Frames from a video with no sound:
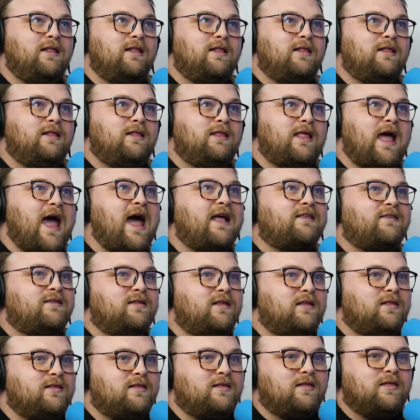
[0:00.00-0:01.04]
that's
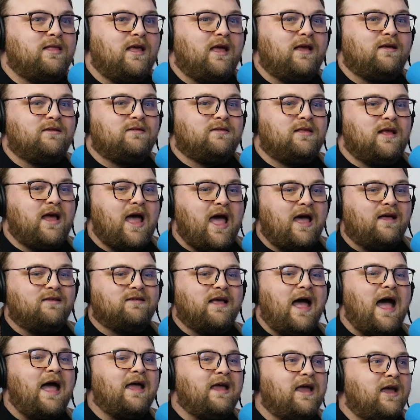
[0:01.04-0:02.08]
the things that as
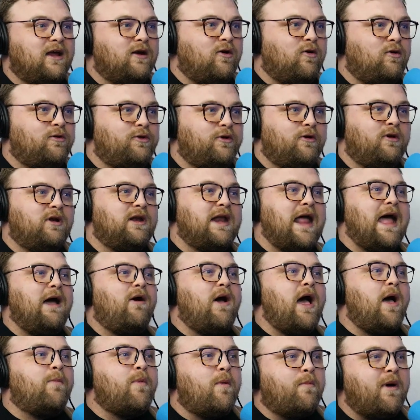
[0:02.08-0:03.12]
I get older and
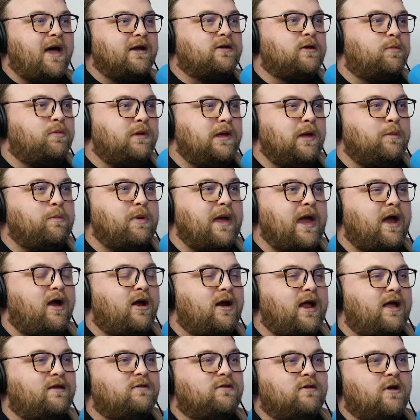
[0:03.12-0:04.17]
now I'm about to be a
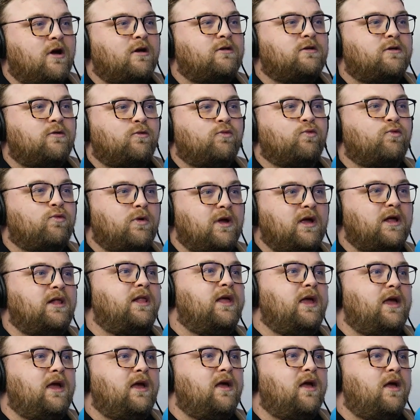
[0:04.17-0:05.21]
parent, I start to
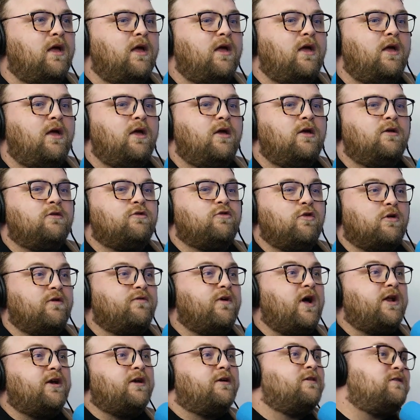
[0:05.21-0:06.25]
really sort
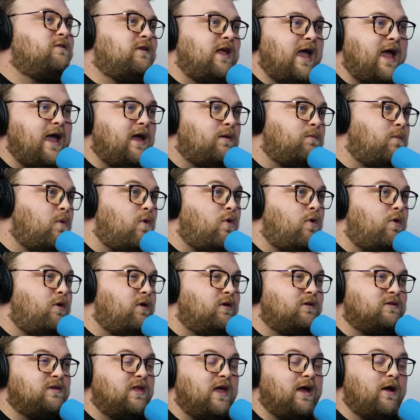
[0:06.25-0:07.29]
of understand
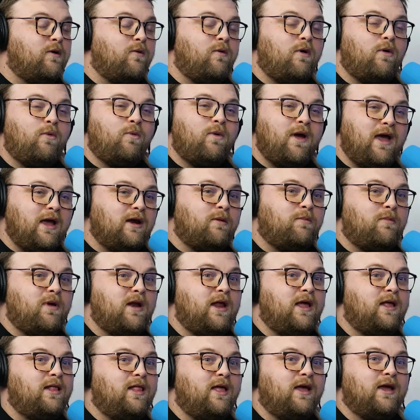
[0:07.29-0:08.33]
more is like, well, wait a
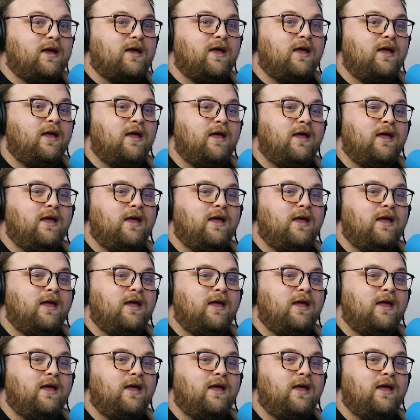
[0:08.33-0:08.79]
minute, like,